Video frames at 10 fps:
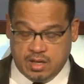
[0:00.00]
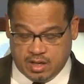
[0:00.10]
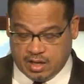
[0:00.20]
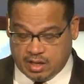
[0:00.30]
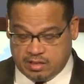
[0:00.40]

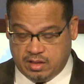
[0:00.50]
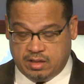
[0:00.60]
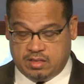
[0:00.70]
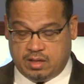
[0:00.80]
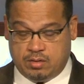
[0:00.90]
And I
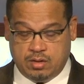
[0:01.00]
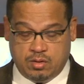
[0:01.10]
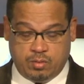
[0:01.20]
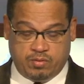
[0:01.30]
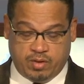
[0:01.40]
think that
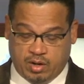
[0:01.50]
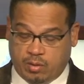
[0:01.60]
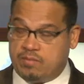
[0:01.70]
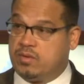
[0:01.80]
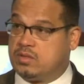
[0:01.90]
we're very
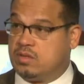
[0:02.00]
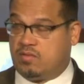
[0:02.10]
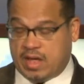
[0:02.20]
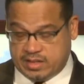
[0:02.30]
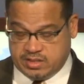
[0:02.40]
grateful to the
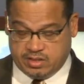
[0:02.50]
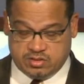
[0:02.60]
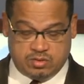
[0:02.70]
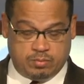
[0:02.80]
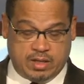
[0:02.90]

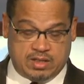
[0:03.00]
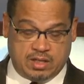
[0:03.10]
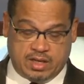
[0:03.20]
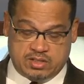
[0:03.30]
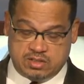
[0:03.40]
volunteers who make the
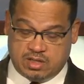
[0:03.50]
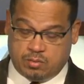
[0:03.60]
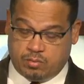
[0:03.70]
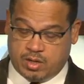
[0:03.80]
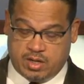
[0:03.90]
elections
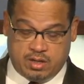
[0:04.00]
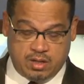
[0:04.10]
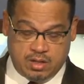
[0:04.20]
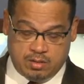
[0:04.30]
run,